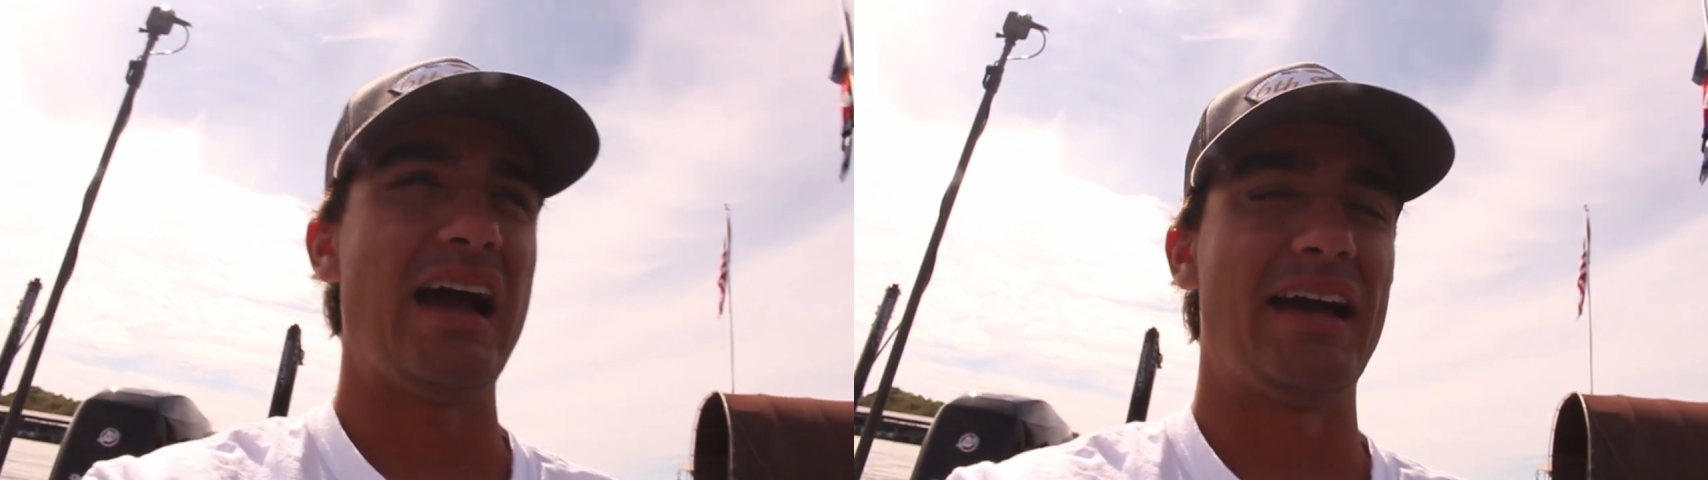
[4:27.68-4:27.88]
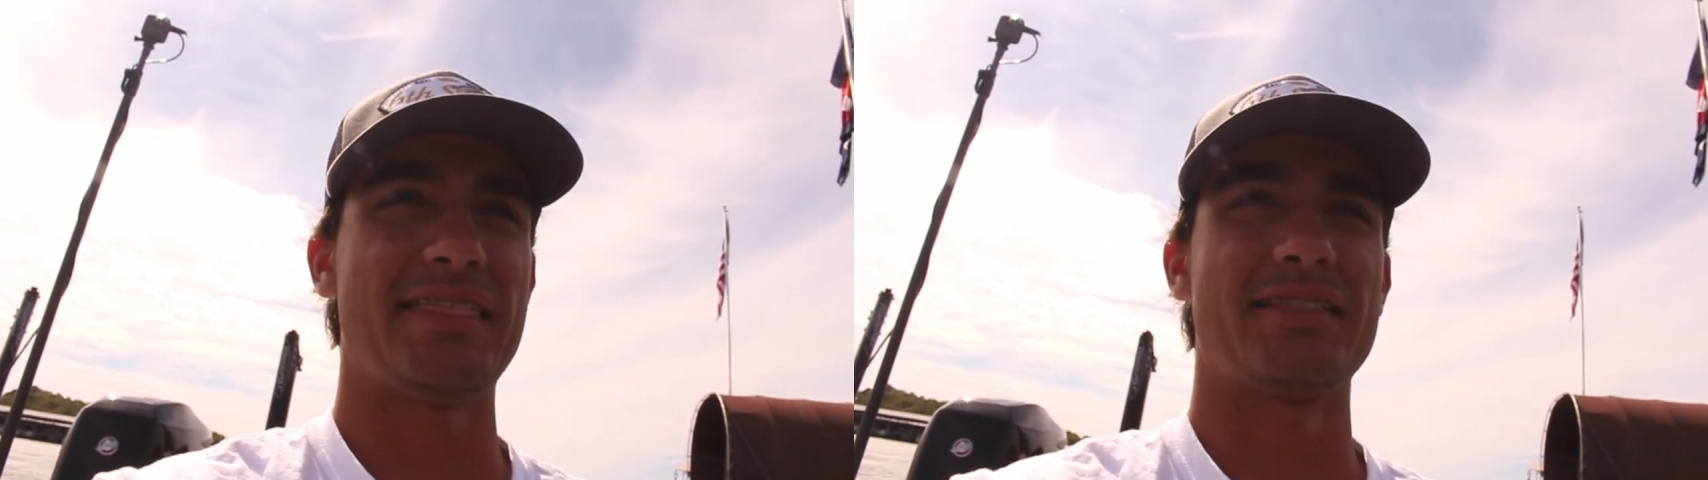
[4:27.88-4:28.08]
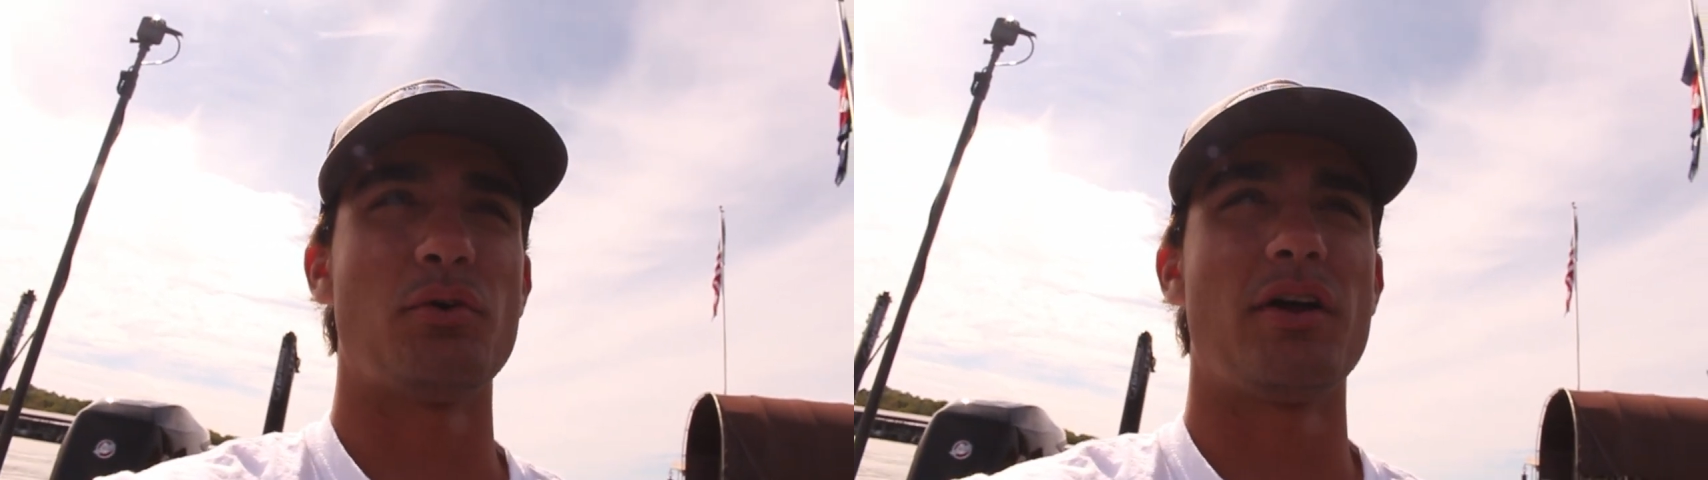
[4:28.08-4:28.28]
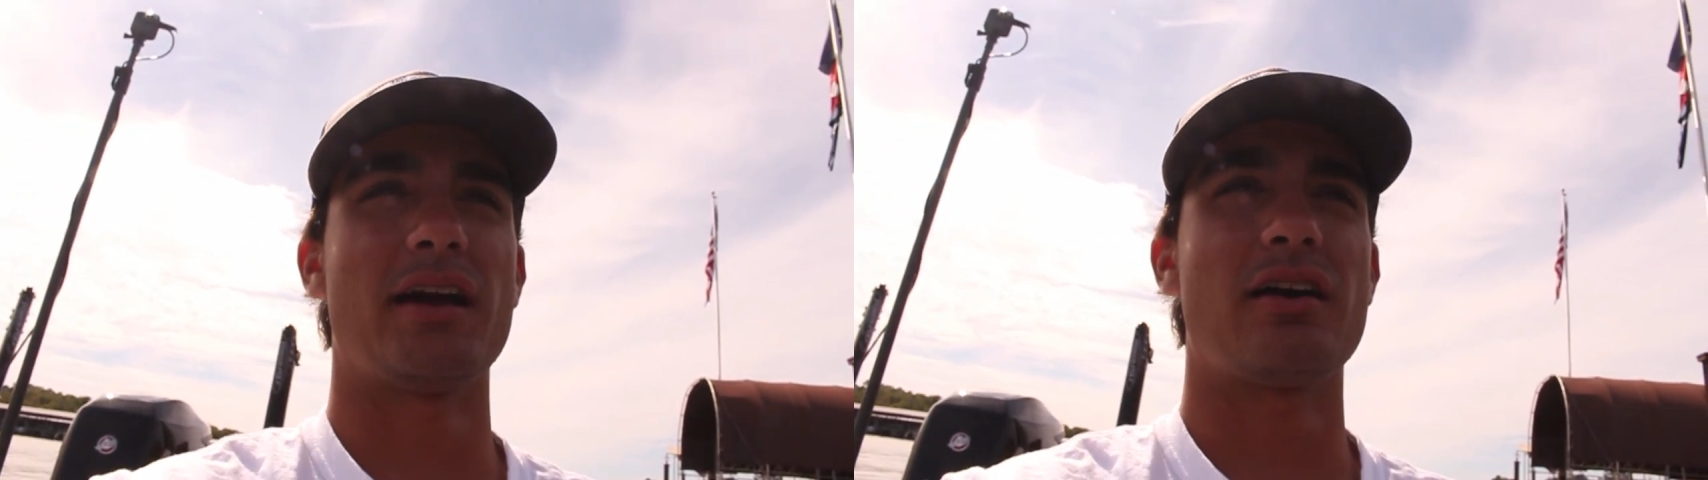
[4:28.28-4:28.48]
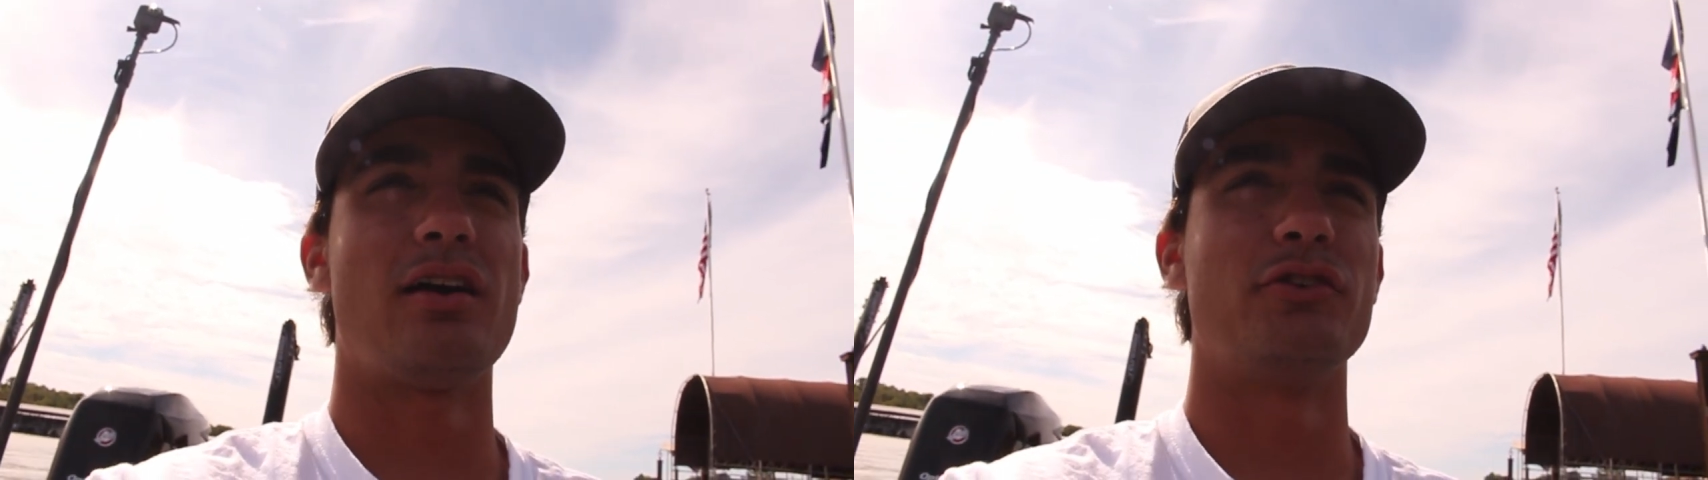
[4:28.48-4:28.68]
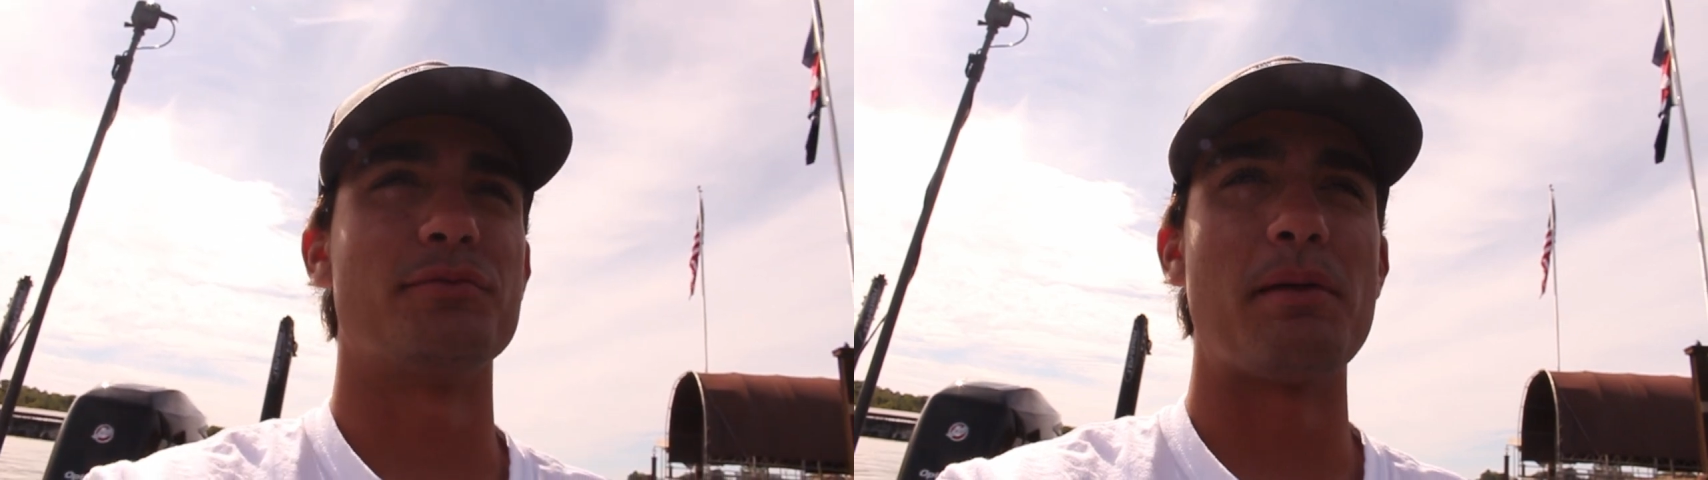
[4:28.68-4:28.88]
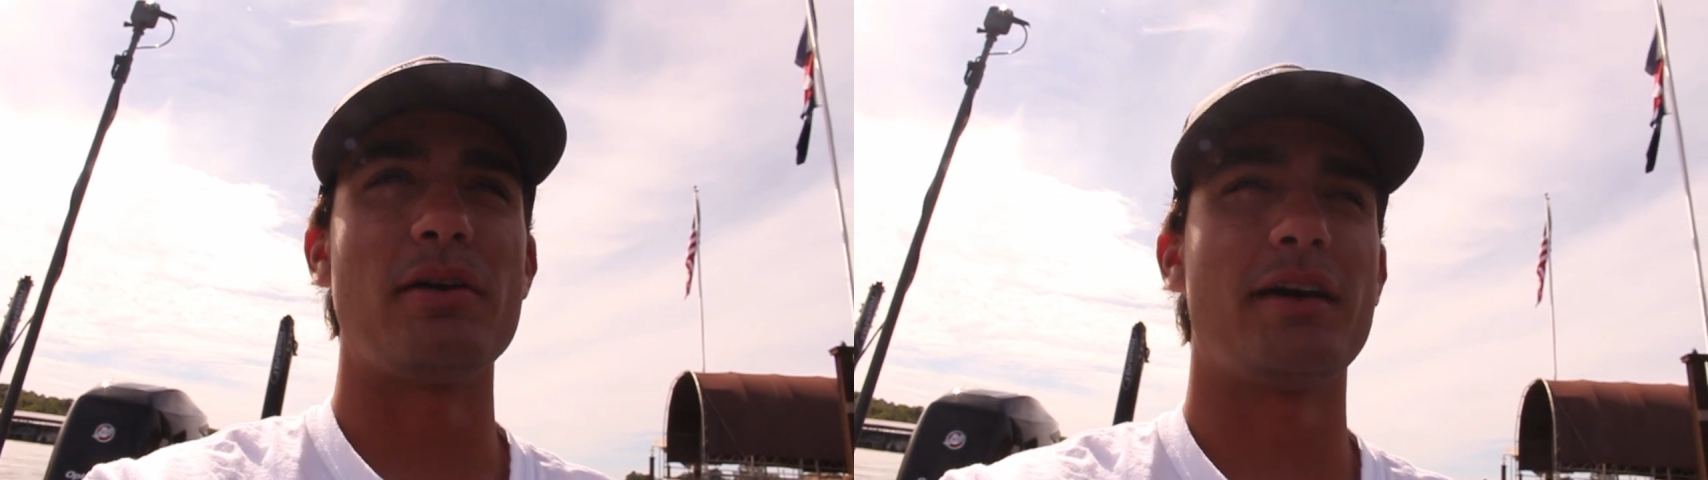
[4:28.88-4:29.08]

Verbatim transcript: I think the one I caught was maybe